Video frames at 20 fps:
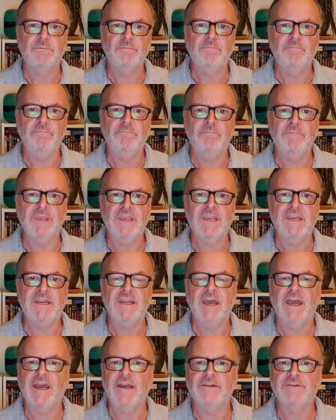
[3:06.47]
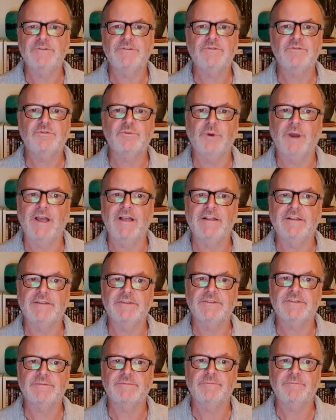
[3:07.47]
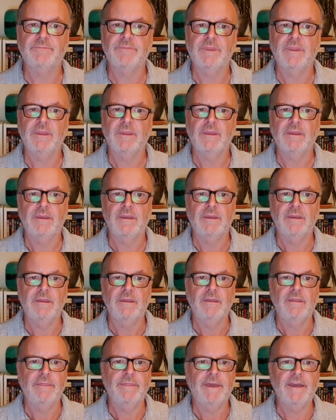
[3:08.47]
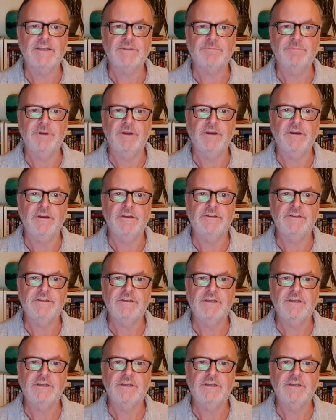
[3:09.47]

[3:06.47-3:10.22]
mean house dwells. That bird,